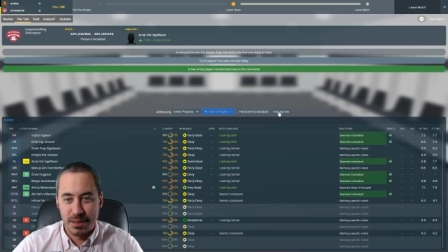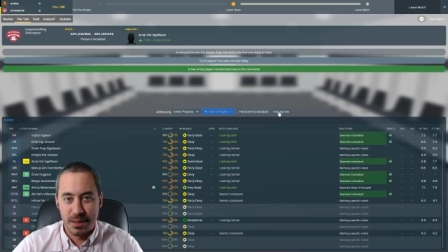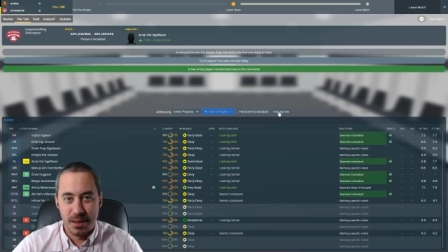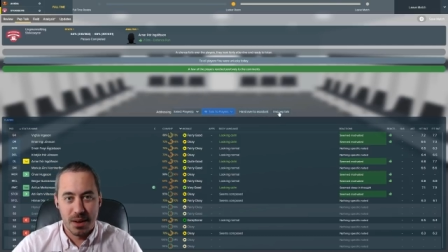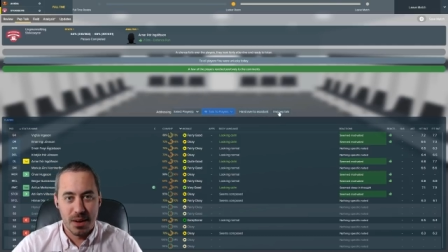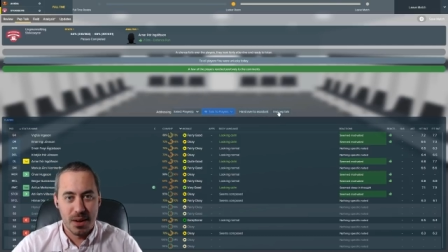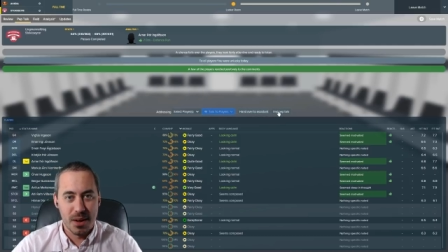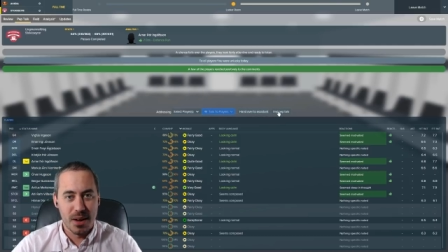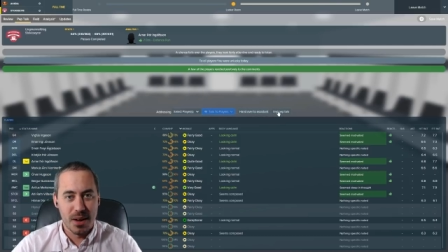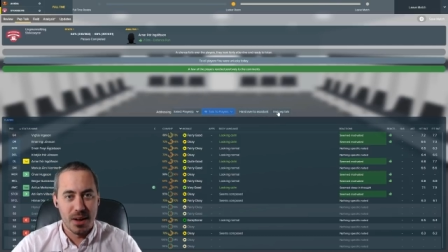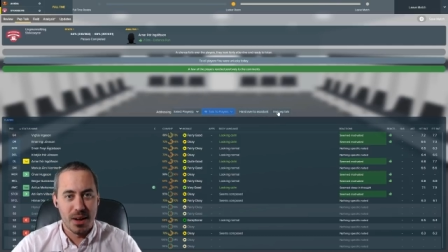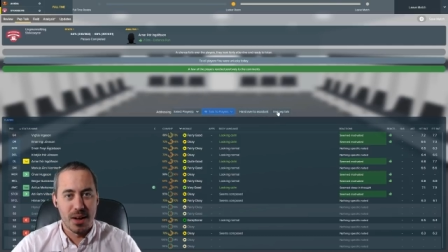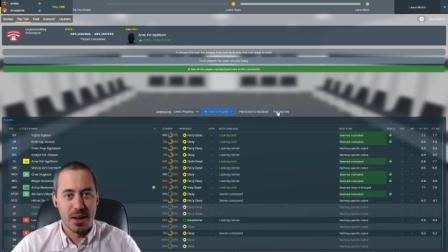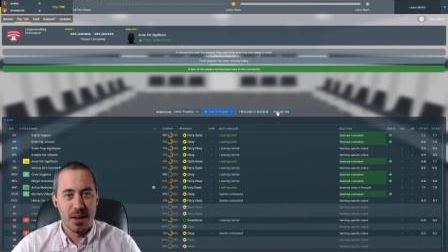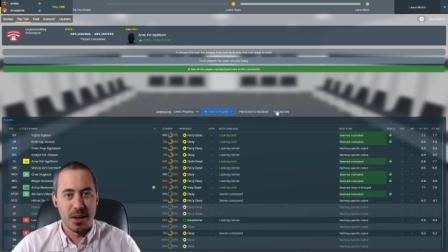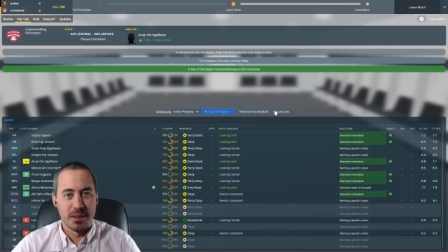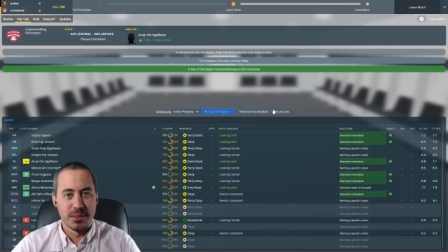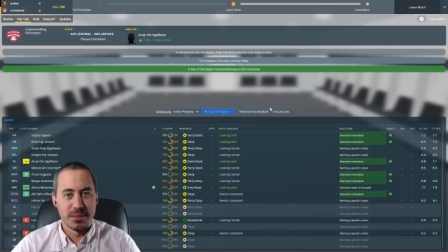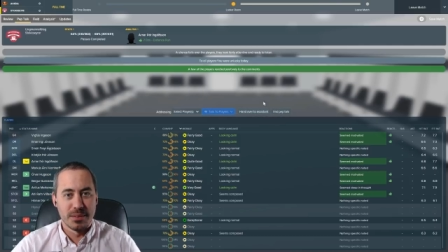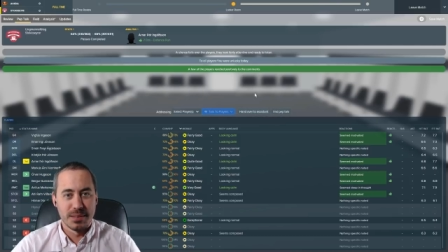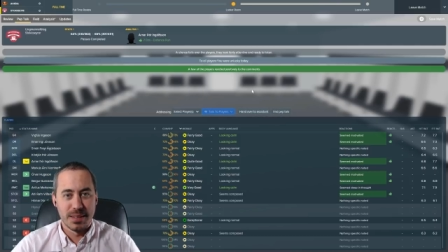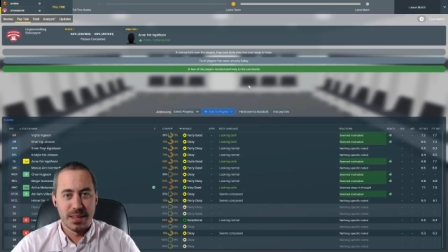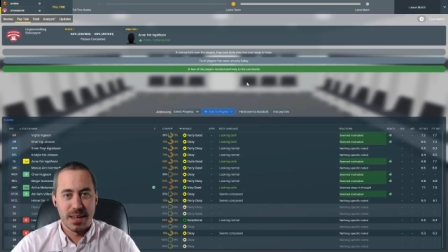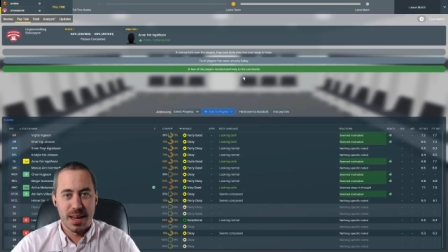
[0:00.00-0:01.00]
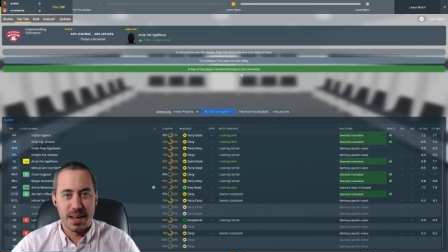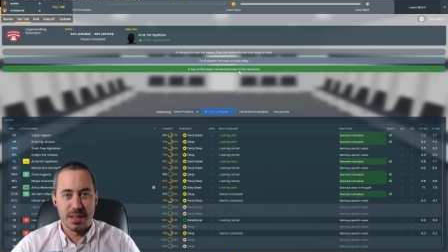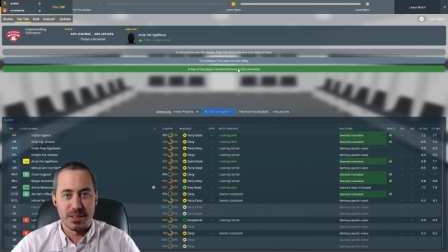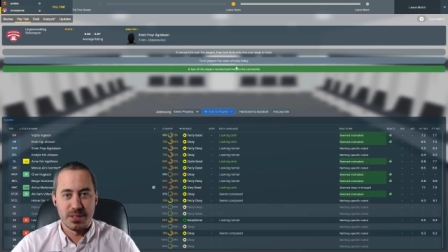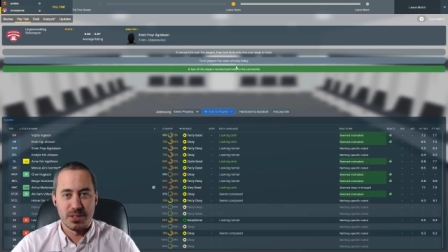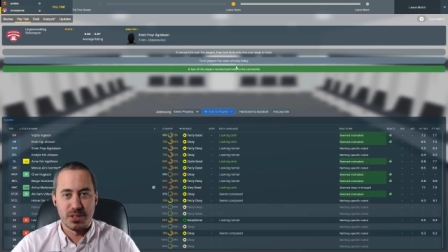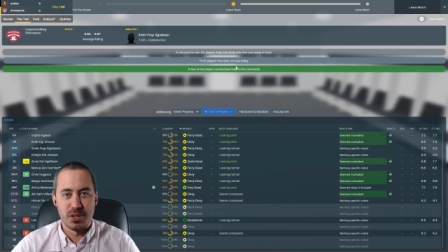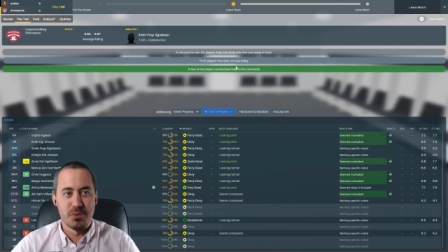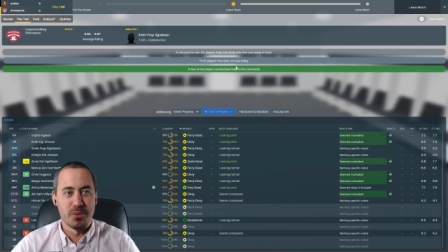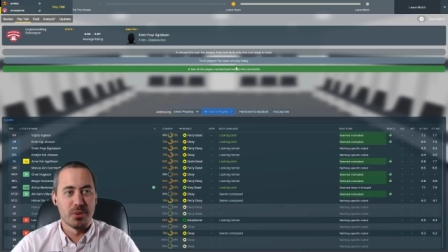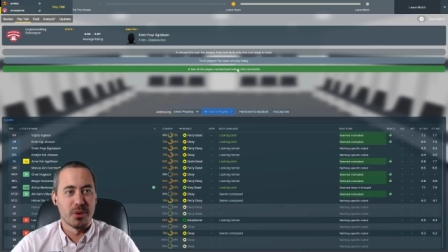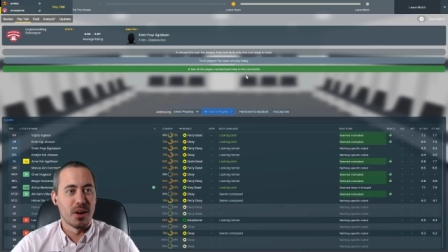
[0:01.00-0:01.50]
Oh
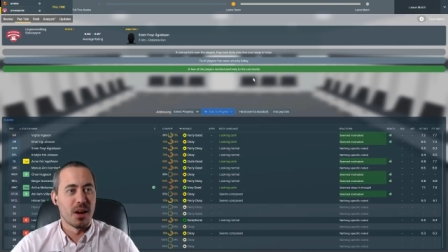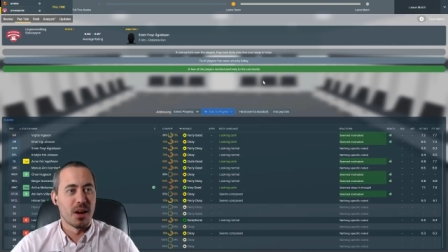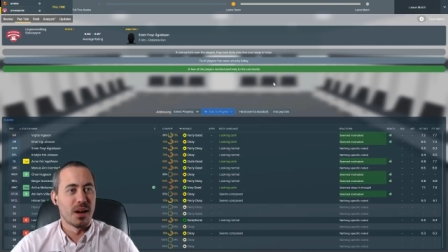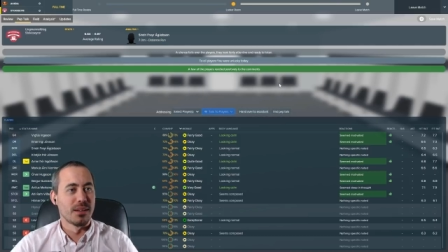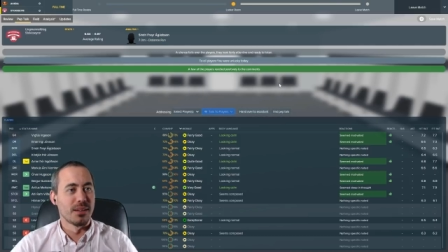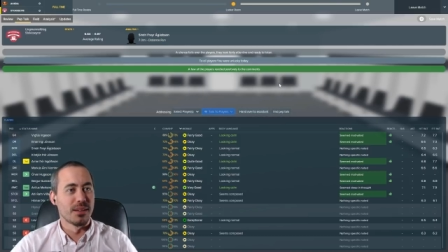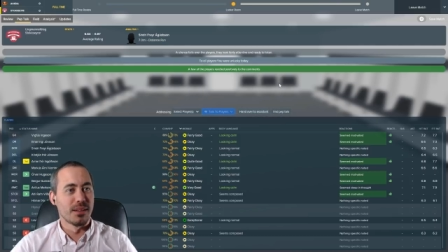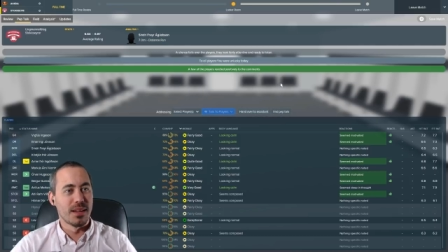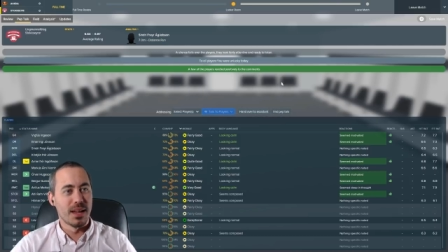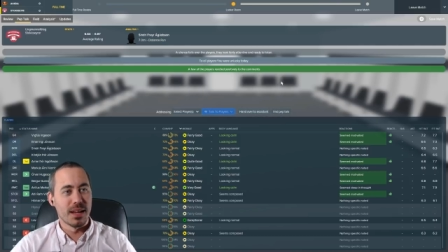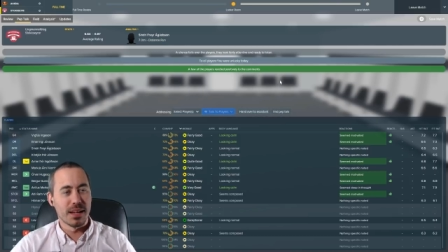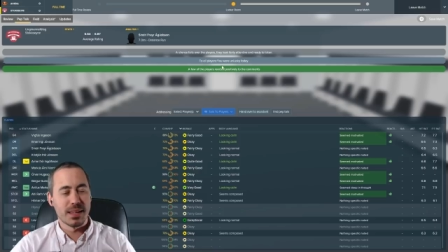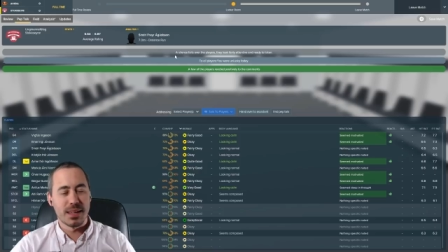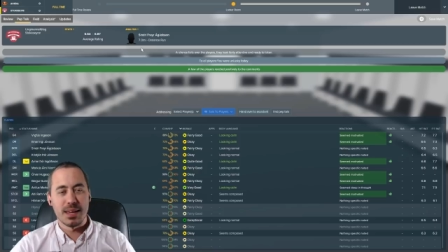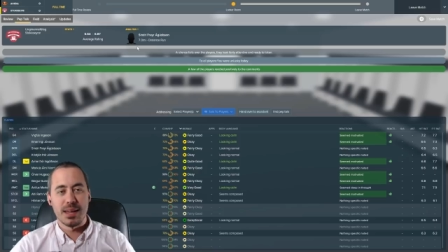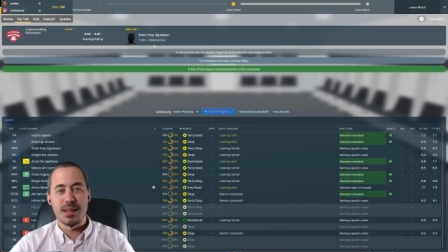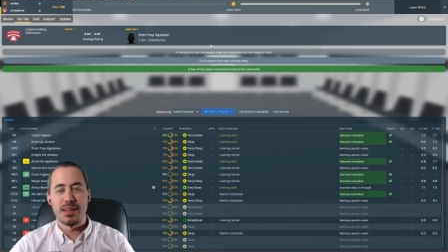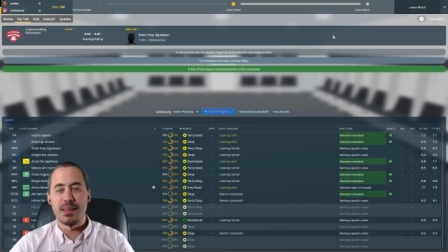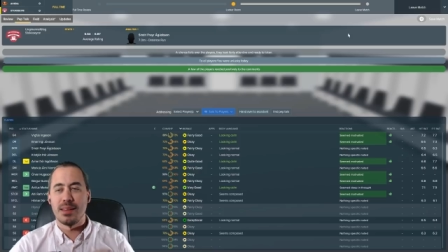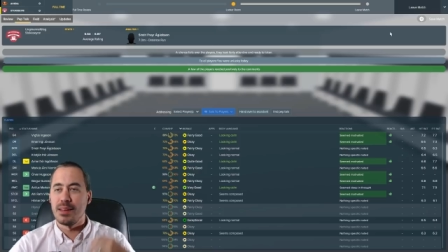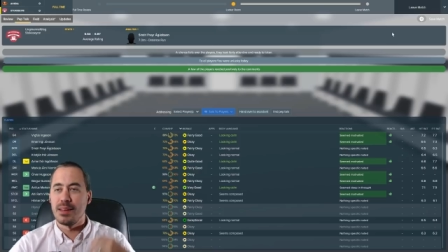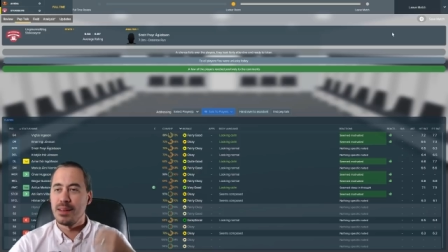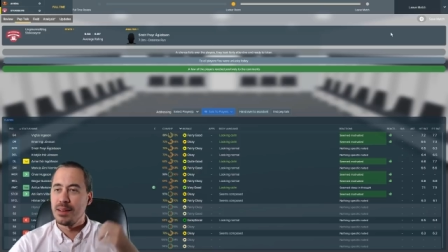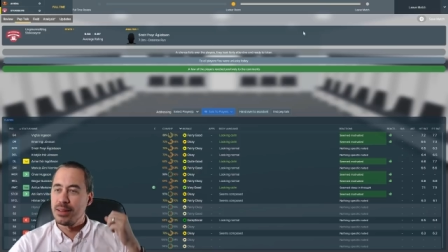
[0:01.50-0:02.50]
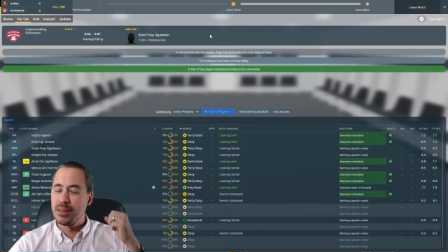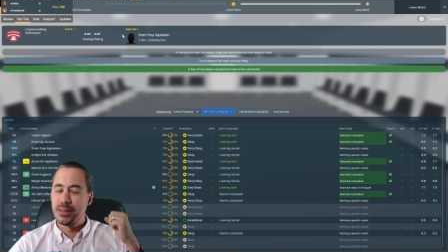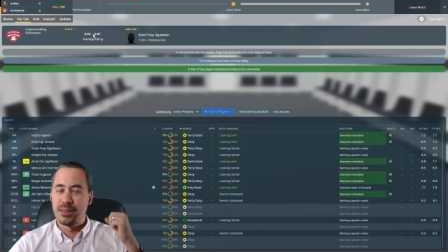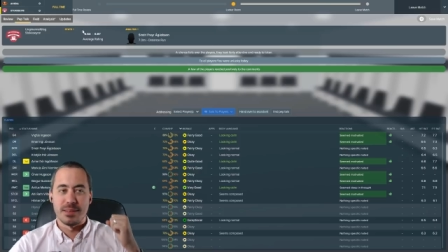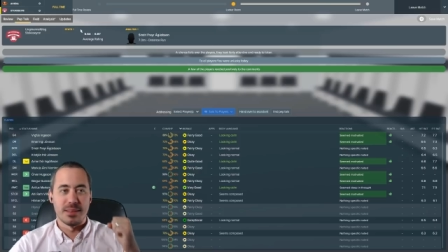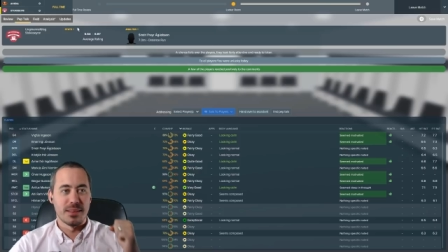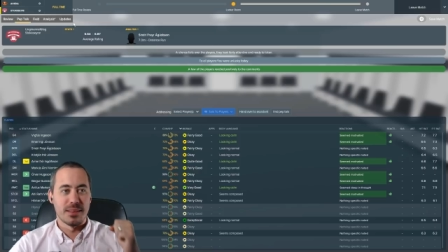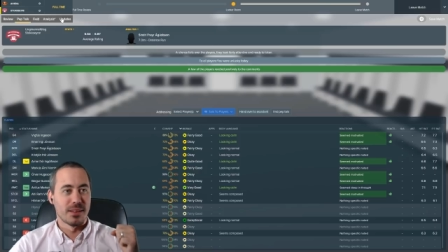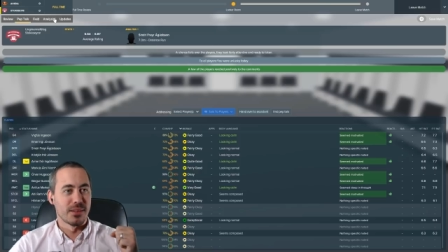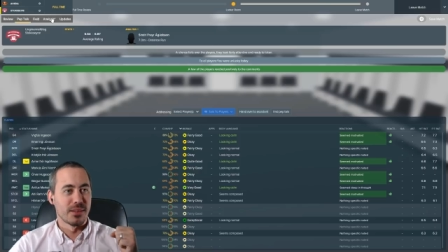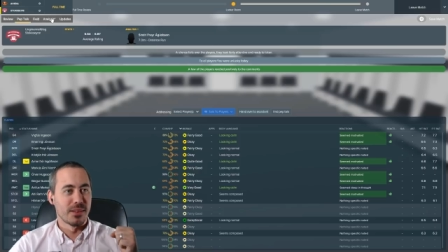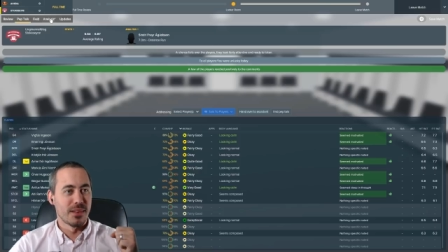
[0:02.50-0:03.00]
yes, you were unlucky.
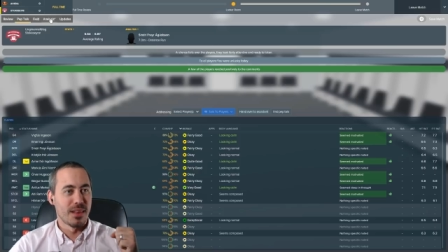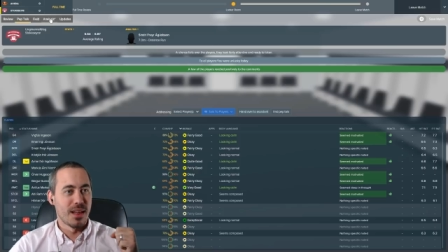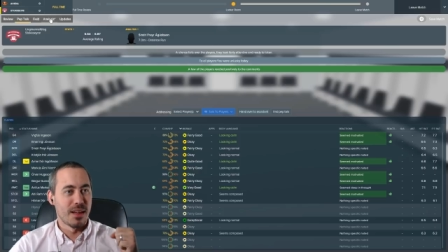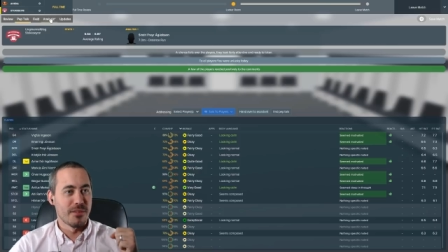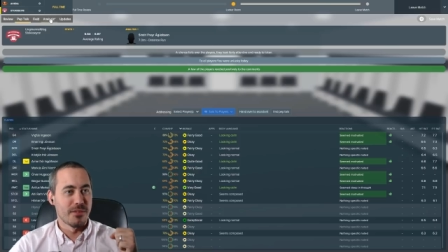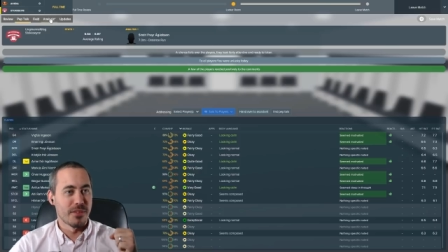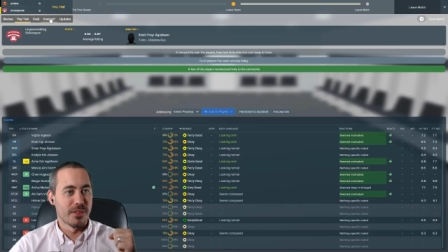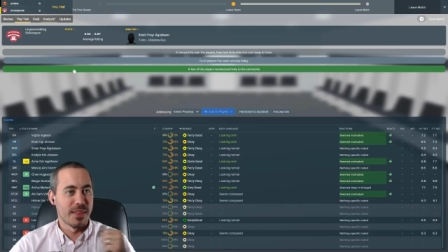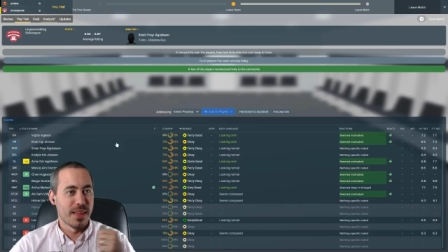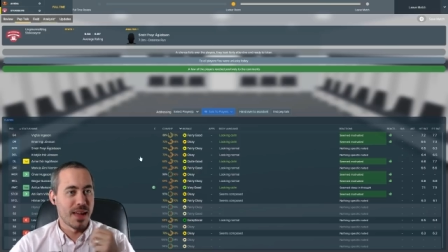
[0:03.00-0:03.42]
They're loving